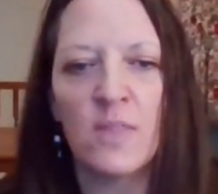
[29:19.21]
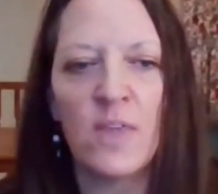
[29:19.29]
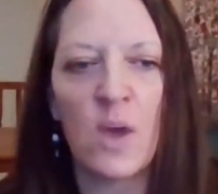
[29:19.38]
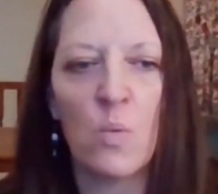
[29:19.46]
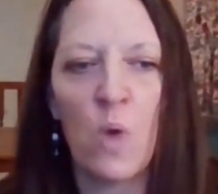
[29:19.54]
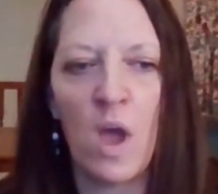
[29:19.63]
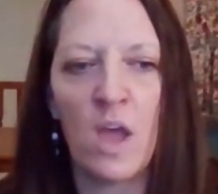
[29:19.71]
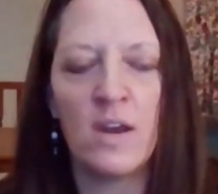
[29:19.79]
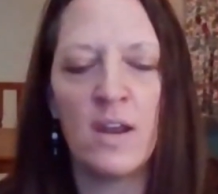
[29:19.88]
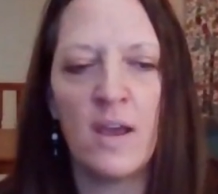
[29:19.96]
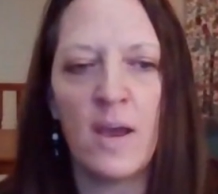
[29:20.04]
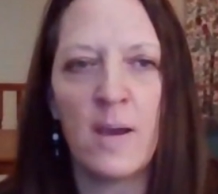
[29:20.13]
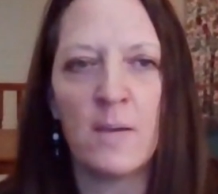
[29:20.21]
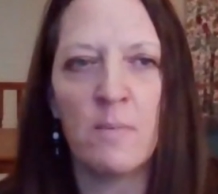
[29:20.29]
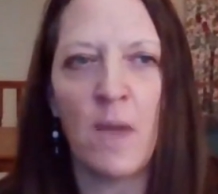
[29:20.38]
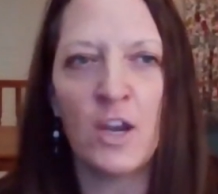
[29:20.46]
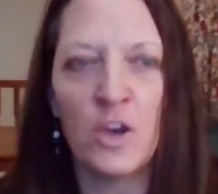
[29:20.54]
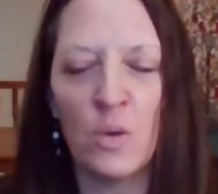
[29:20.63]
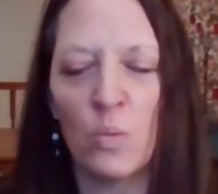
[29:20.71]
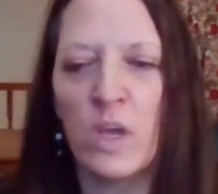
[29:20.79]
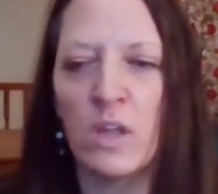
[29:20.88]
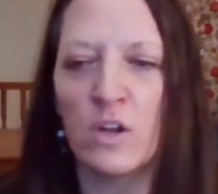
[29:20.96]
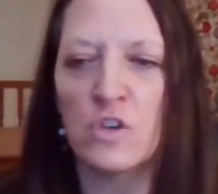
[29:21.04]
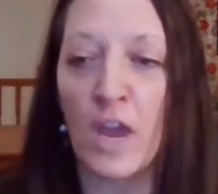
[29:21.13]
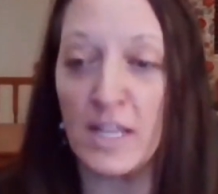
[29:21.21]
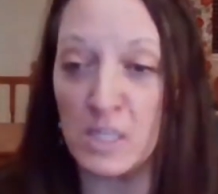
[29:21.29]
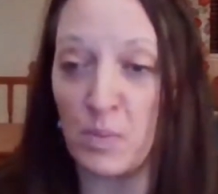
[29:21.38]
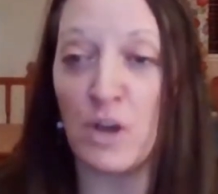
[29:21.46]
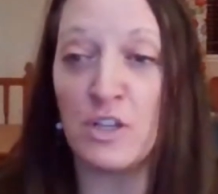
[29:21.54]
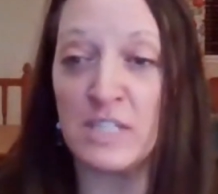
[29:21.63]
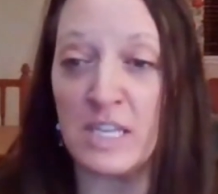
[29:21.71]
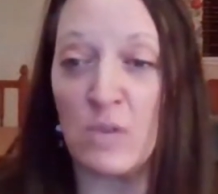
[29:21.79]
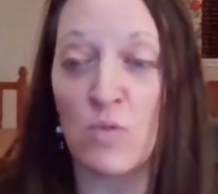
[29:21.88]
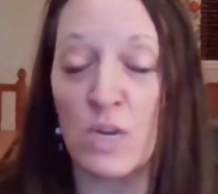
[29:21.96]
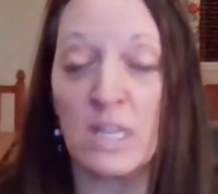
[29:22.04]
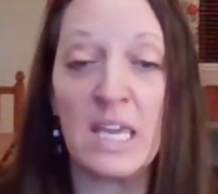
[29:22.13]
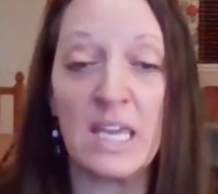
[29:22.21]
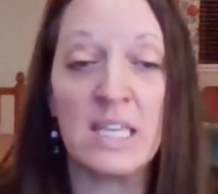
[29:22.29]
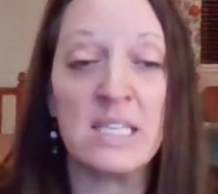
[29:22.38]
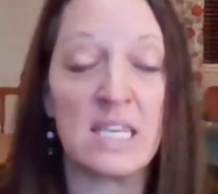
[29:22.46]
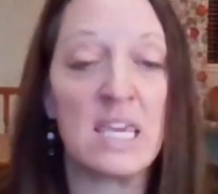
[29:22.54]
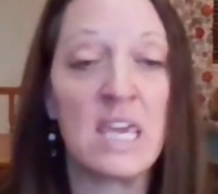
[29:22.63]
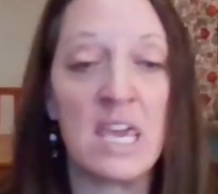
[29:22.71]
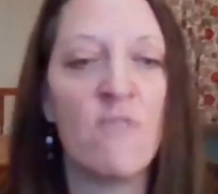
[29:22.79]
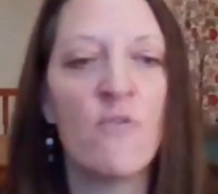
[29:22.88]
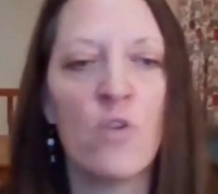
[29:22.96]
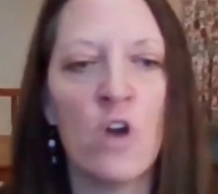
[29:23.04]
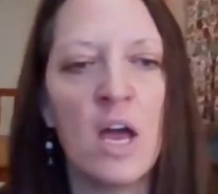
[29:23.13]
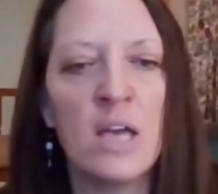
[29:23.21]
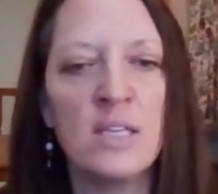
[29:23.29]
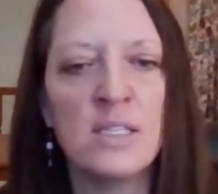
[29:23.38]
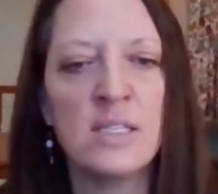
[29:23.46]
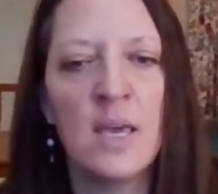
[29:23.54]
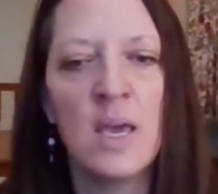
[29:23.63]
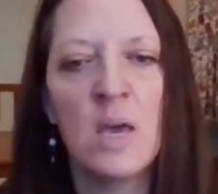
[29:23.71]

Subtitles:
that when I know transparency really is the key for us.